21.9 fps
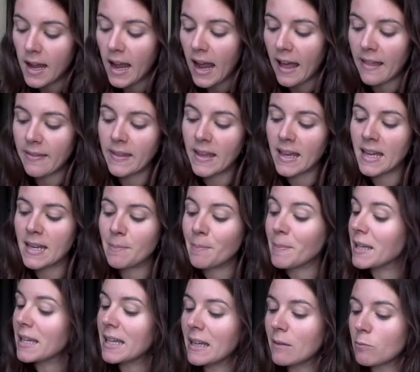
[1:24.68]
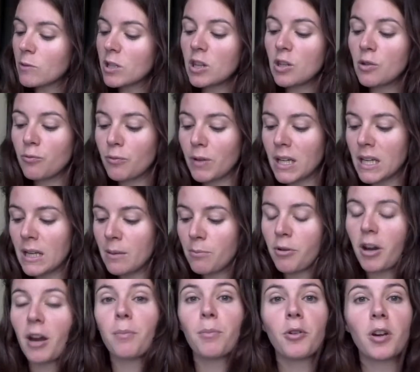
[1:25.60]
And then begin with the reading
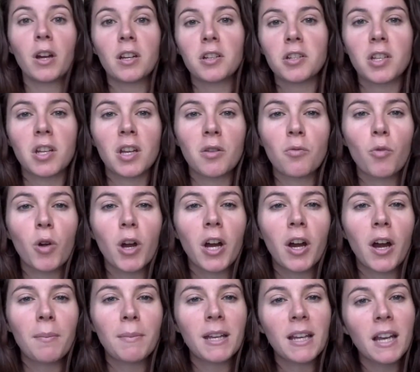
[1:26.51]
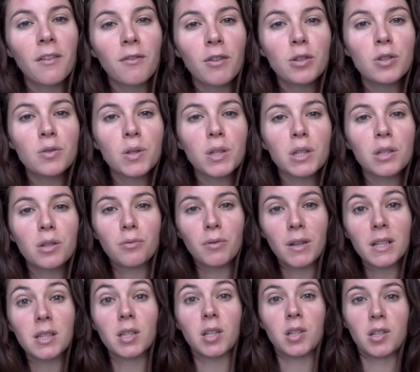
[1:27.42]
preparation, where I'm going to have you do a little
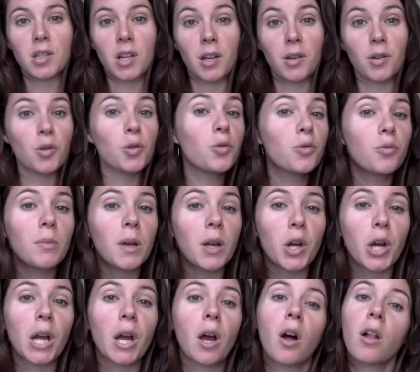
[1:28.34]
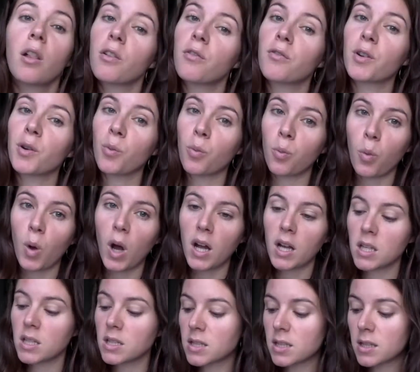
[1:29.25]
research on who Mary Oliver
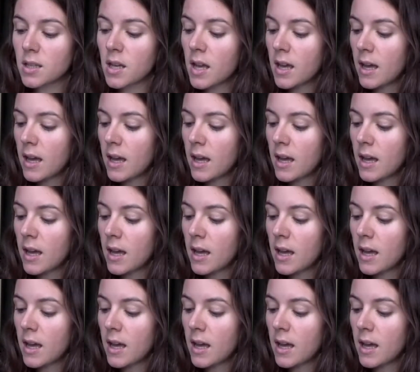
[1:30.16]
was.